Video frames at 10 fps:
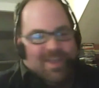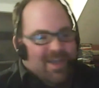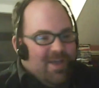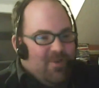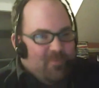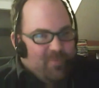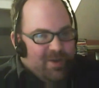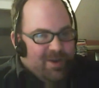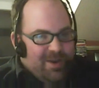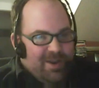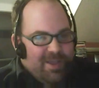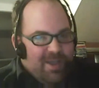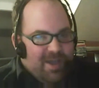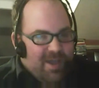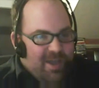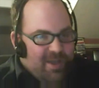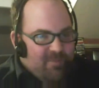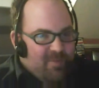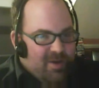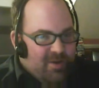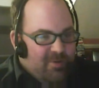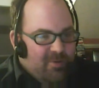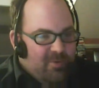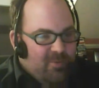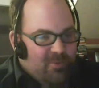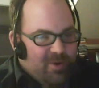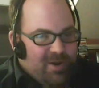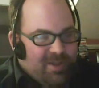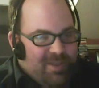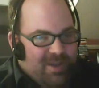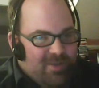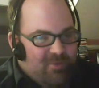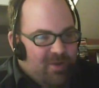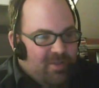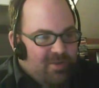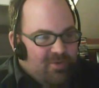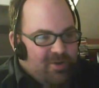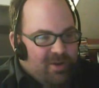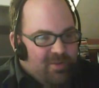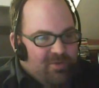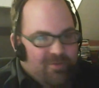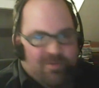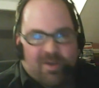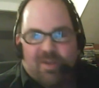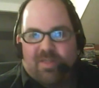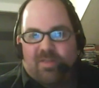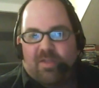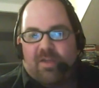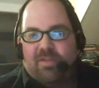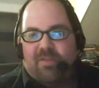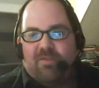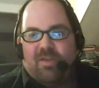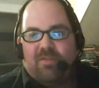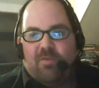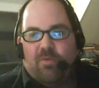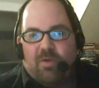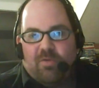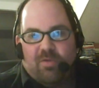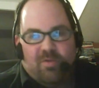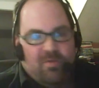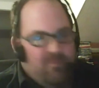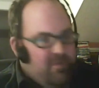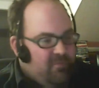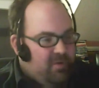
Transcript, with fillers: um, but I am uh, working on that and transitioning. So if you guys, like I said, if you guys have any questions, feel free to